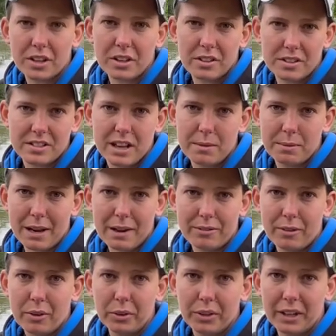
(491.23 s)
at the same depth
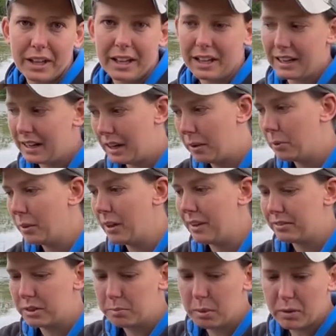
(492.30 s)
all day. I will
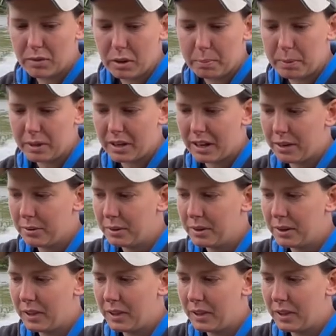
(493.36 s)
have to move it up and down.